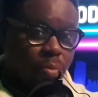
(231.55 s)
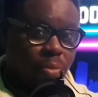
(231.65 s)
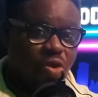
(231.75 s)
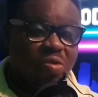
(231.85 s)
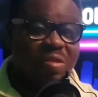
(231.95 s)

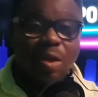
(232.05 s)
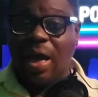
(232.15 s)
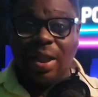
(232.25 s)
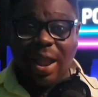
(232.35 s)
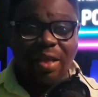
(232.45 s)
You understand? We
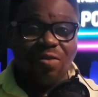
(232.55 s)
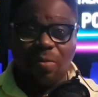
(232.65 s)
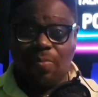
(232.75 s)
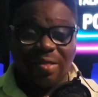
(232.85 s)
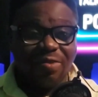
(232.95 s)
had the likes of
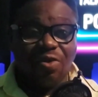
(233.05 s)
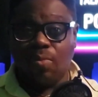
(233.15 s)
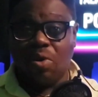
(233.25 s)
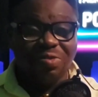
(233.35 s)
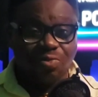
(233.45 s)
the Plantation
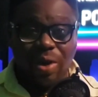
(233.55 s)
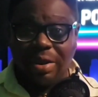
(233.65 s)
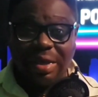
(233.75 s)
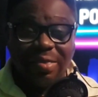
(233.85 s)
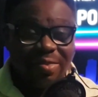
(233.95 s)
Boys, the
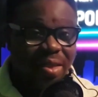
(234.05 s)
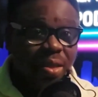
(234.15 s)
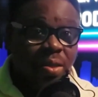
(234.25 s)
Remedies,